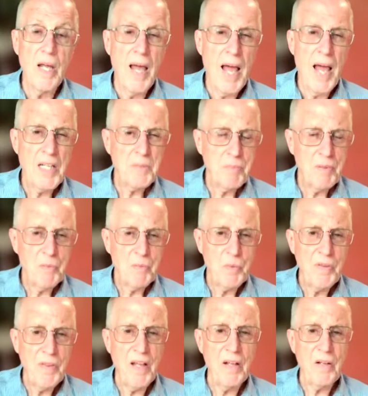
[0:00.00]
has been
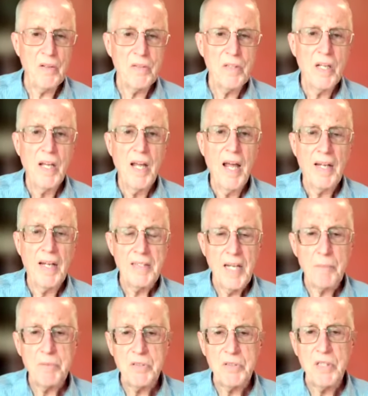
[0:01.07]
withheld and
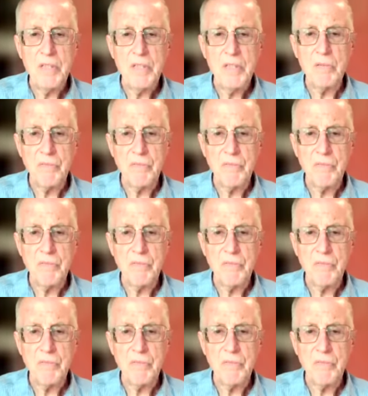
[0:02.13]
kept secret